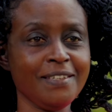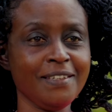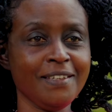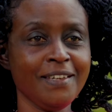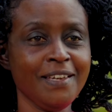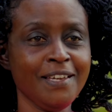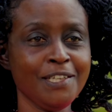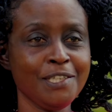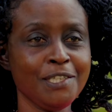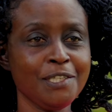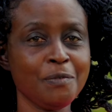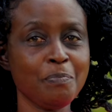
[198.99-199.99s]

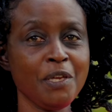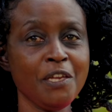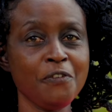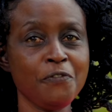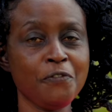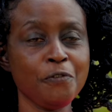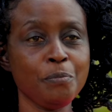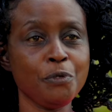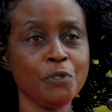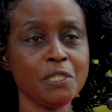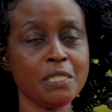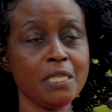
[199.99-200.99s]
It is painful
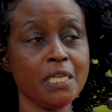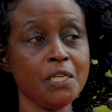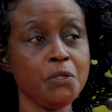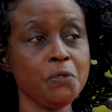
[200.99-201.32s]
because they